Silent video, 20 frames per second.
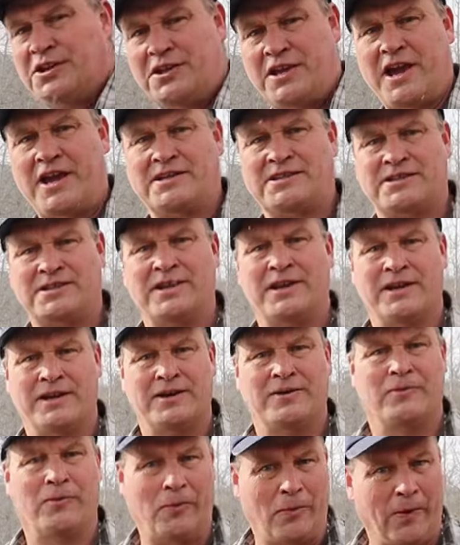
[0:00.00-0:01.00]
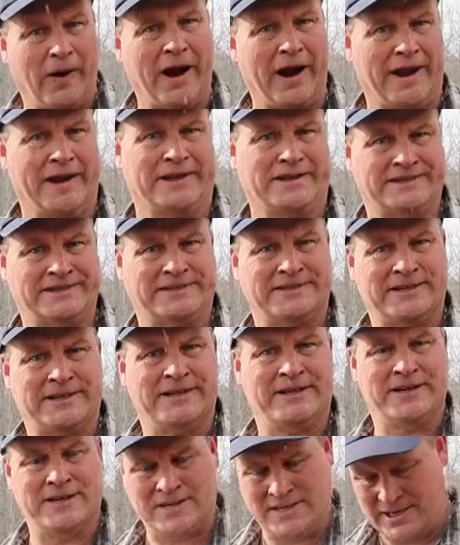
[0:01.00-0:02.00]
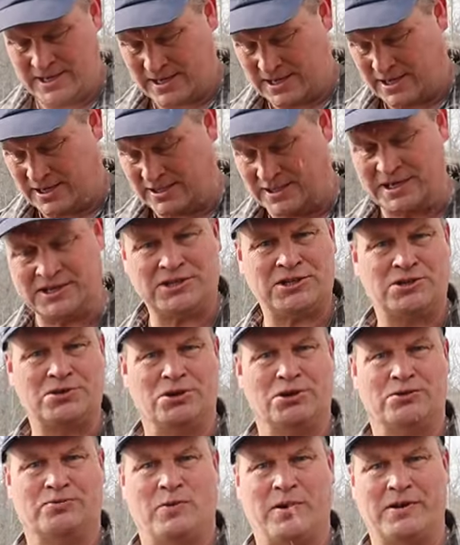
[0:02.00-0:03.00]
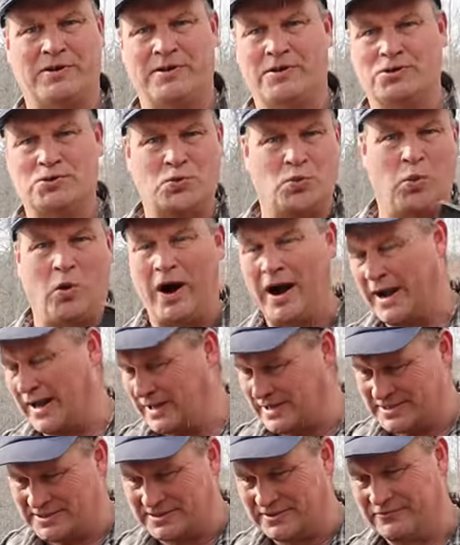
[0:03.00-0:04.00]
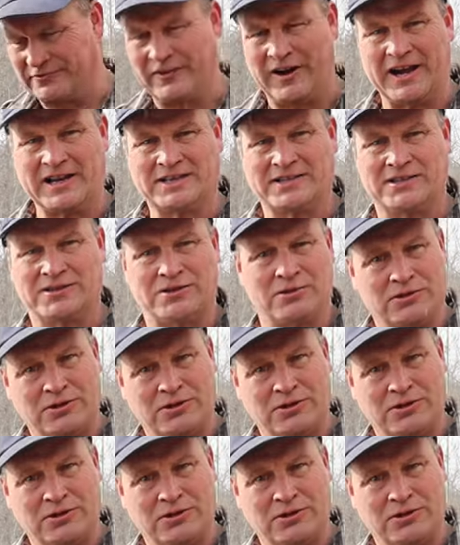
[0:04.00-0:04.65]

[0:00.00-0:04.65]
Yes, wires. This is not one of those wireless devices,